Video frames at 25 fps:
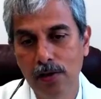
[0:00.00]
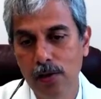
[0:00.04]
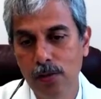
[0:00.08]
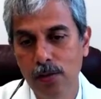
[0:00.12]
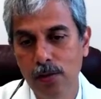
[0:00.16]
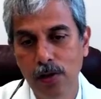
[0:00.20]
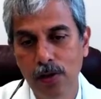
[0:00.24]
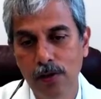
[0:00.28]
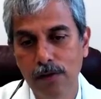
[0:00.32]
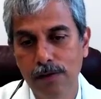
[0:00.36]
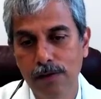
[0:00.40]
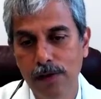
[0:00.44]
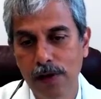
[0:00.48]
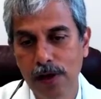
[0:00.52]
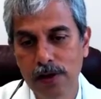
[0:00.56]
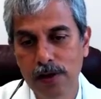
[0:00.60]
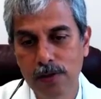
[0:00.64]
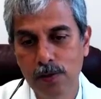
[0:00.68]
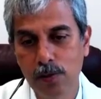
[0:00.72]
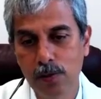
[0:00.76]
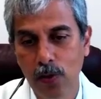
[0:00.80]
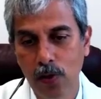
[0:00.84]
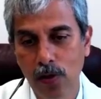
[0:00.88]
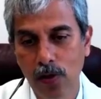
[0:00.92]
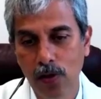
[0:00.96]
to me on
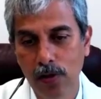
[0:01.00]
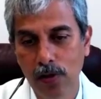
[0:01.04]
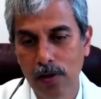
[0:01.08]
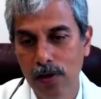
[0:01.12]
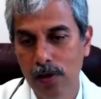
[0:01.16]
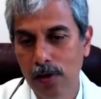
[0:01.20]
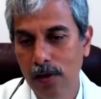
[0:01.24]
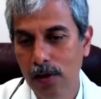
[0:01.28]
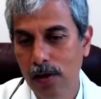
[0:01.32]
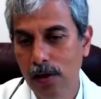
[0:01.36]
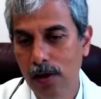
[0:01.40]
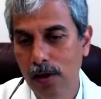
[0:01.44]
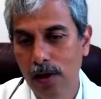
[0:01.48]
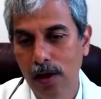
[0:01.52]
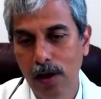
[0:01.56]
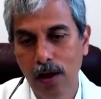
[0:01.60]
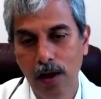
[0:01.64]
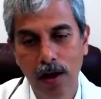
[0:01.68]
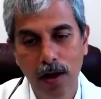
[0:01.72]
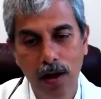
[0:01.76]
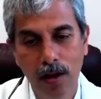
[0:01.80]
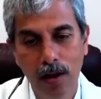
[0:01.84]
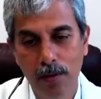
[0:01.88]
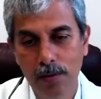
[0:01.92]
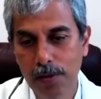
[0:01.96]
Facebook.
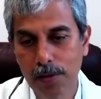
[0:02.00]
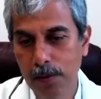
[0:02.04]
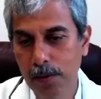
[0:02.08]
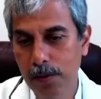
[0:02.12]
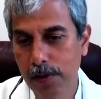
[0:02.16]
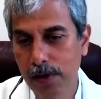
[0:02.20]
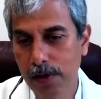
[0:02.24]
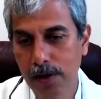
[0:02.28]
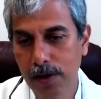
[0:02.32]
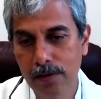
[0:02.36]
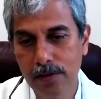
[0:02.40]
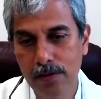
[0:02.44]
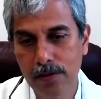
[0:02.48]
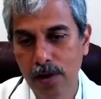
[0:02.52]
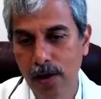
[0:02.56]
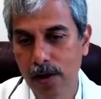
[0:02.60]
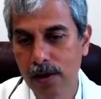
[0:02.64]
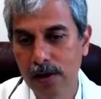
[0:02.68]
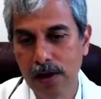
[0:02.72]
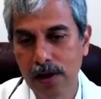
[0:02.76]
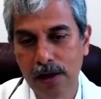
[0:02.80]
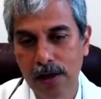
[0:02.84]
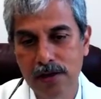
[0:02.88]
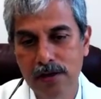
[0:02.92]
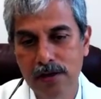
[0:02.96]
People are texting.